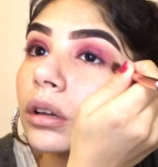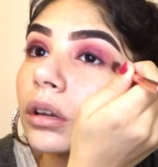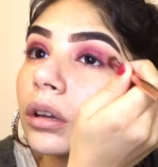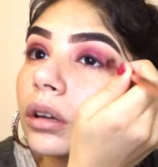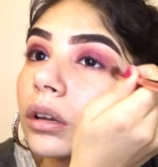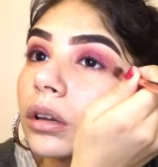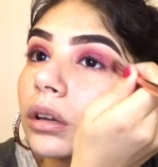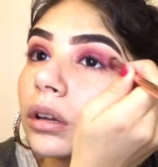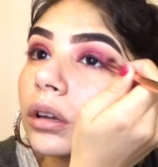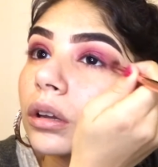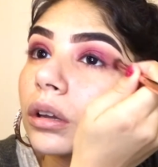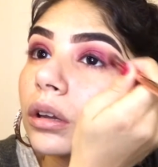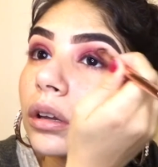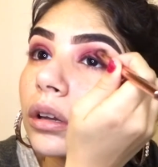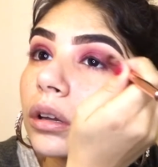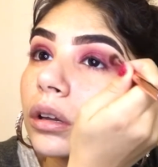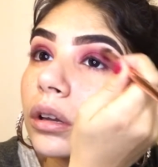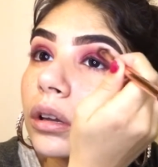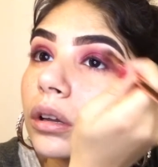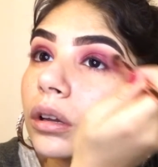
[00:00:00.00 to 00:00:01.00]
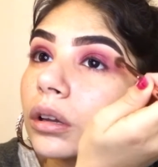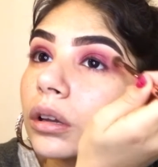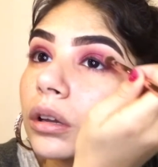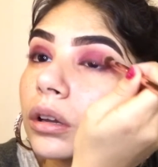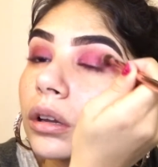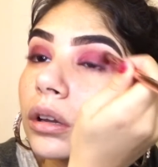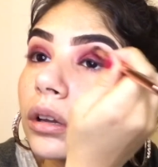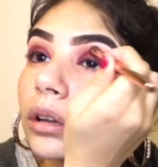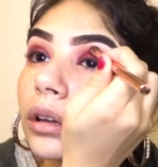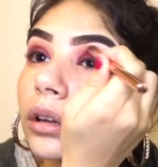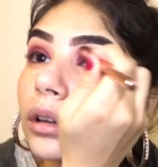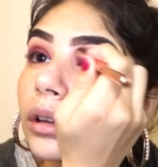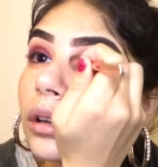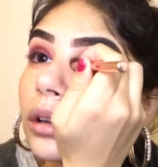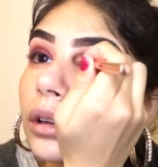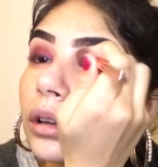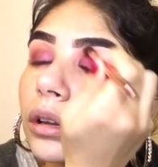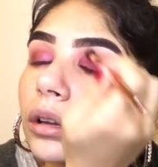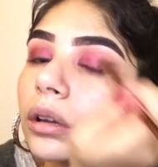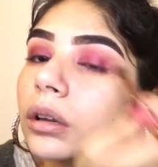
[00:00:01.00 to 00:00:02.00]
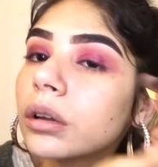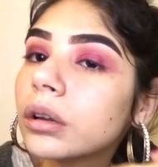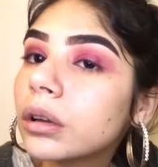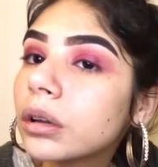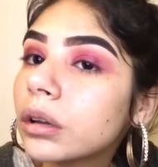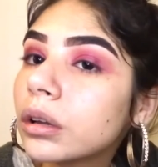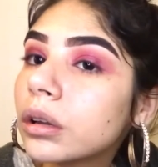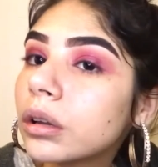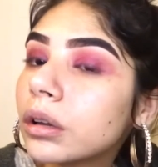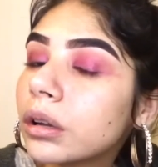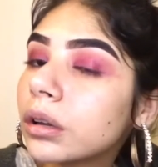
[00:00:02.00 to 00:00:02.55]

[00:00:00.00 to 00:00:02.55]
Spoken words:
Nothing is said.